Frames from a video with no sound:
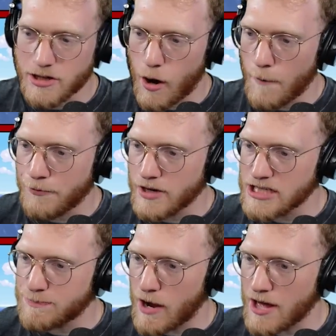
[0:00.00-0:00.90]
to hopefully
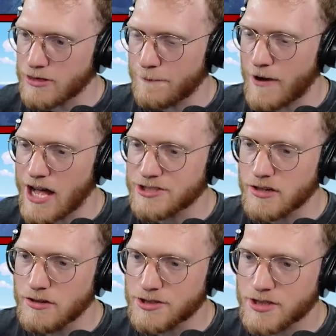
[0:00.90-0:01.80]
spot the
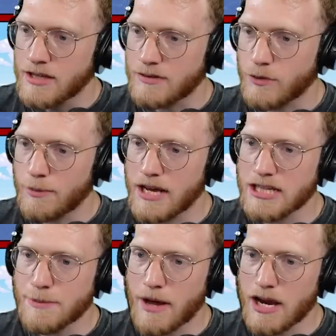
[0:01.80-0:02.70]
fossils that will be at
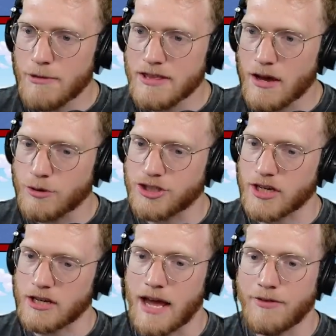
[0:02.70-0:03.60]
the bottom of the
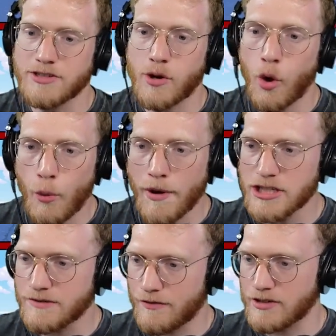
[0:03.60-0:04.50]
ocean. Now, there's a whole bunch
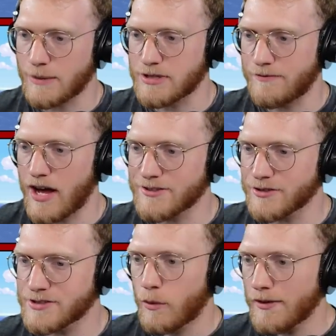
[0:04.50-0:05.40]
of different types of
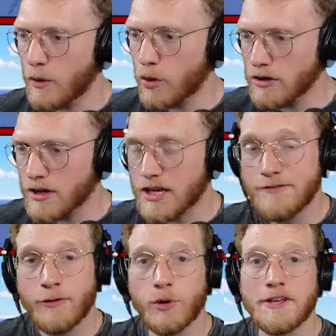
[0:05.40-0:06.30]
fossils. The one that we're looking
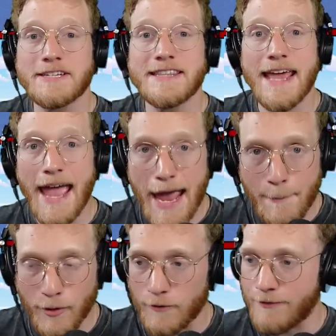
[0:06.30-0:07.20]
for is the
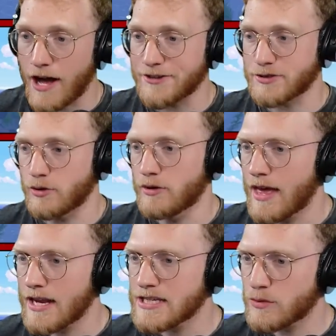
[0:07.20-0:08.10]
amber fossil.
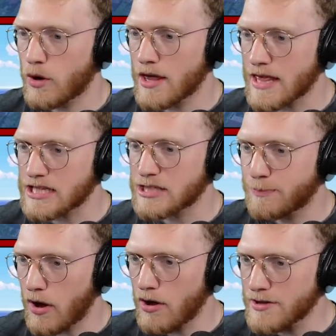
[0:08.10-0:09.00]
That is the one that
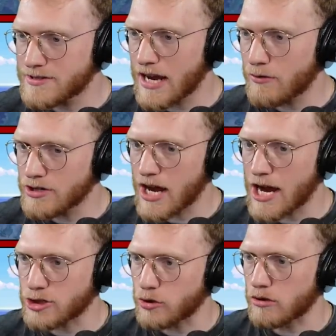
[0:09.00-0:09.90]
spawns
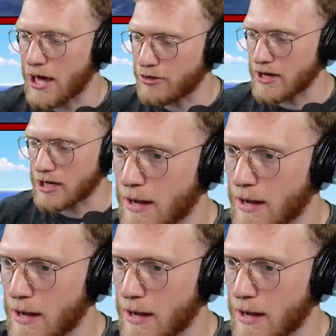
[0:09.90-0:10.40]
Aerodactyl, I think.